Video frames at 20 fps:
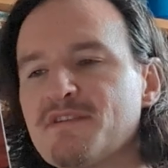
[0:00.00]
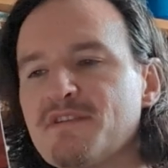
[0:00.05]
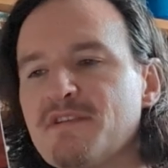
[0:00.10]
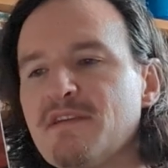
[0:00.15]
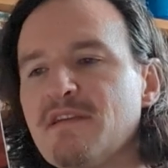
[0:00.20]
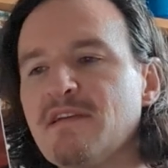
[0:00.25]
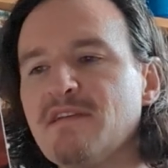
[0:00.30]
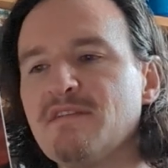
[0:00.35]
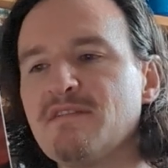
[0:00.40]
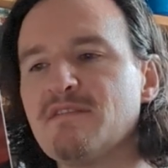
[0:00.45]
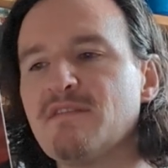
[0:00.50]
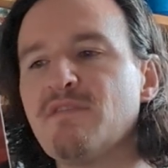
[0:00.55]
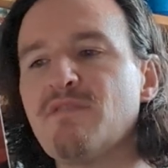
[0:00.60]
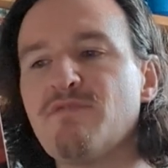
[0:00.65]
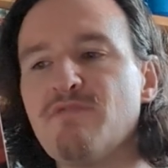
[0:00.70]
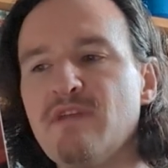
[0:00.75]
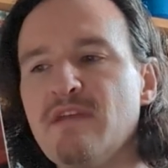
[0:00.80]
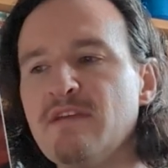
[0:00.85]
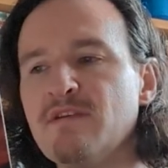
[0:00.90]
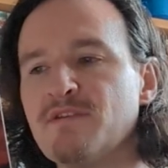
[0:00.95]
state
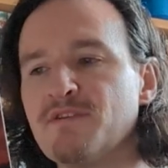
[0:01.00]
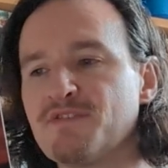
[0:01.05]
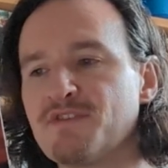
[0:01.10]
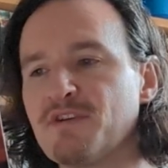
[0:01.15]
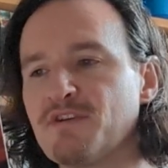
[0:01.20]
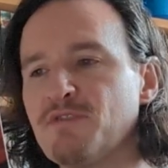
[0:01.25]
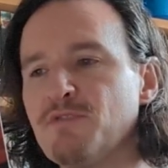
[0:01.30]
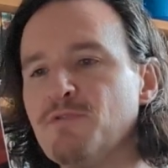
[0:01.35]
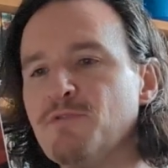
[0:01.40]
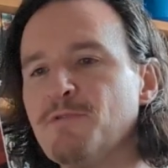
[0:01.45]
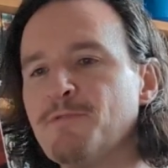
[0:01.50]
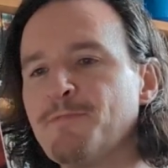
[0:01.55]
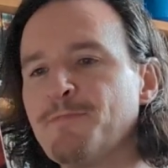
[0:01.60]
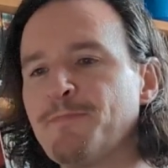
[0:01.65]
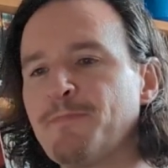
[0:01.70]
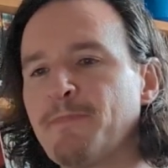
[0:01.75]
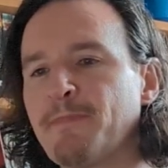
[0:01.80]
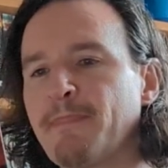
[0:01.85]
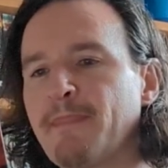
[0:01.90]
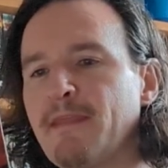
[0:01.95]
3 years ago,
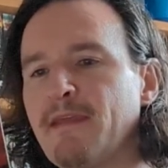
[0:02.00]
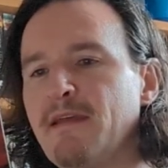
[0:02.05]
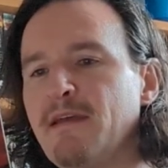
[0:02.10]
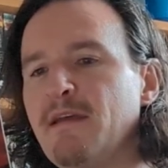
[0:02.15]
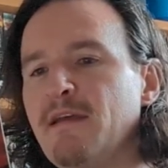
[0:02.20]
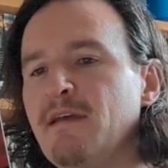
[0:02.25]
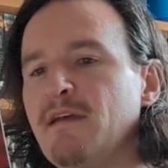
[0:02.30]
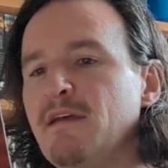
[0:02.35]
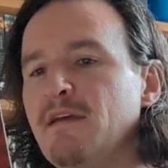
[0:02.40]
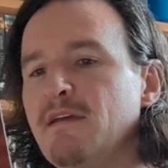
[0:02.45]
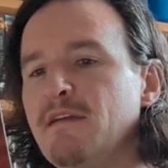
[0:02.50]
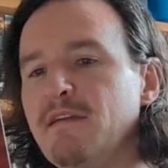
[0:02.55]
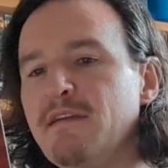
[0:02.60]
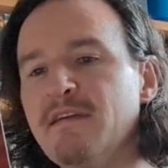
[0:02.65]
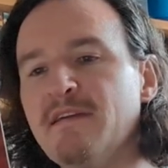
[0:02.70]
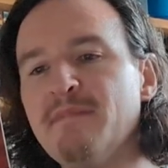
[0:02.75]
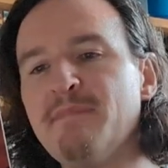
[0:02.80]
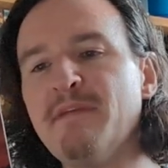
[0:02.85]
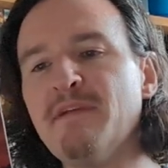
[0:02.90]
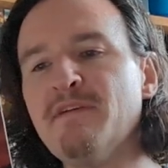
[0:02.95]

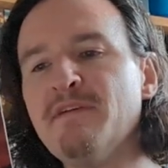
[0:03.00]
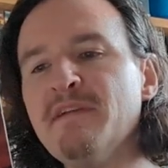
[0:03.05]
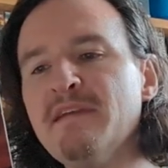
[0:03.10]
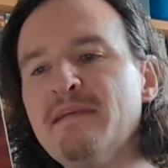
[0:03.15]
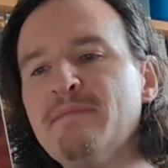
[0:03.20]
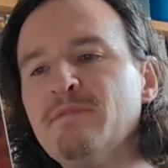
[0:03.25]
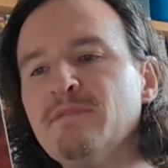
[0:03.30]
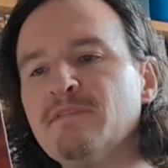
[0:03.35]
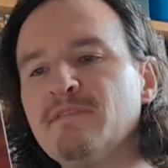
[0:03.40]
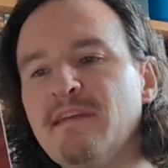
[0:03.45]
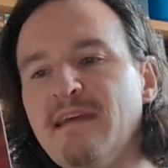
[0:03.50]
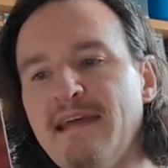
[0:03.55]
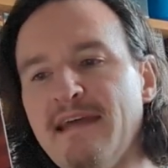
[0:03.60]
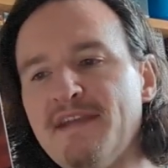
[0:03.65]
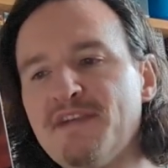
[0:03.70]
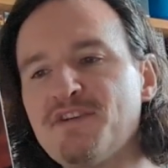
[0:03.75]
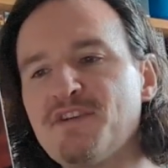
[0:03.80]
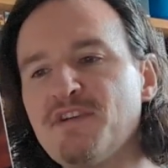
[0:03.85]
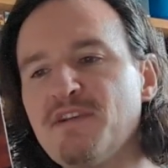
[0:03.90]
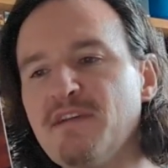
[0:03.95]
he had been unable to
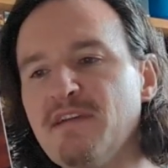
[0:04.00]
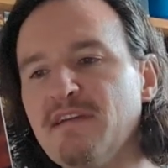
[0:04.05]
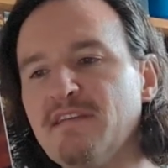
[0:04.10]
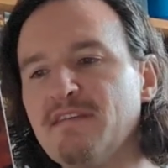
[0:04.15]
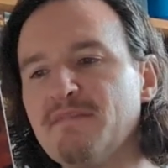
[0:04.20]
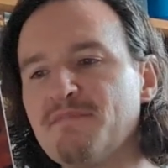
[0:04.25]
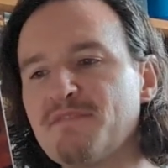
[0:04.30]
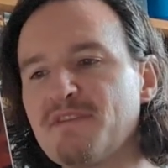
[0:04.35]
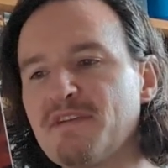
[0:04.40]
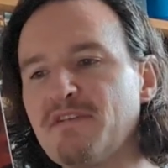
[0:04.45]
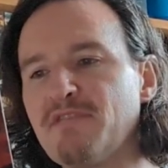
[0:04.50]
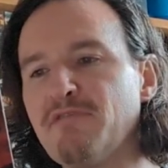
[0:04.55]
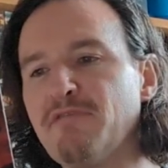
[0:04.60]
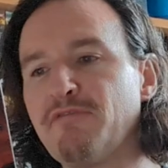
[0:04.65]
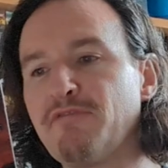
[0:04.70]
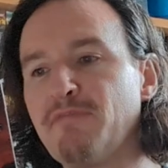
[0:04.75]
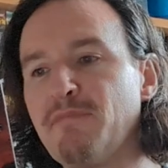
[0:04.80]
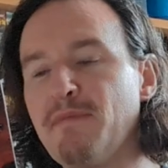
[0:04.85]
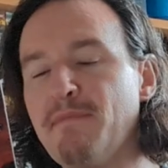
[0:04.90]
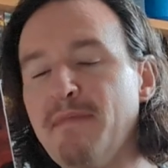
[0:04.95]
extricate himself
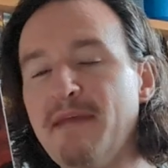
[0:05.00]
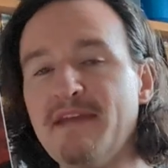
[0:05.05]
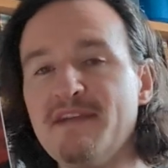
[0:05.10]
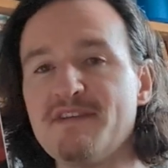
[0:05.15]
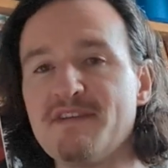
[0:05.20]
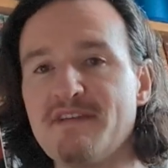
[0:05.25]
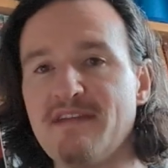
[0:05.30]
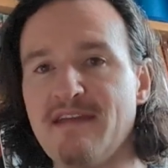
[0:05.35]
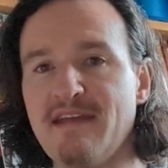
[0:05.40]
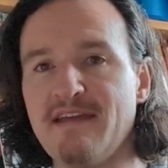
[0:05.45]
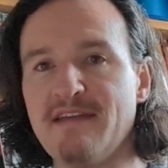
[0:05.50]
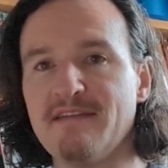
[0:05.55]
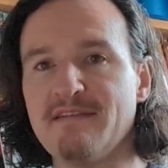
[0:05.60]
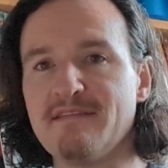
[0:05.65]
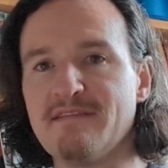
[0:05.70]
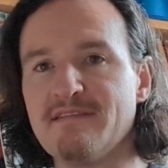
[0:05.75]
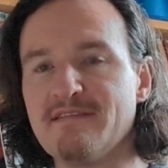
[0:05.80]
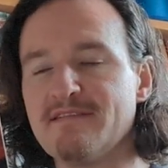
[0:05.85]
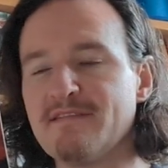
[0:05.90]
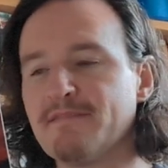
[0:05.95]
from the mess
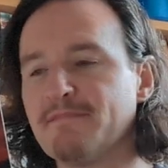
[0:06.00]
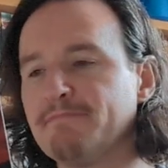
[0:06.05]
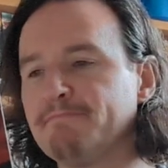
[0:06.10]
inherited.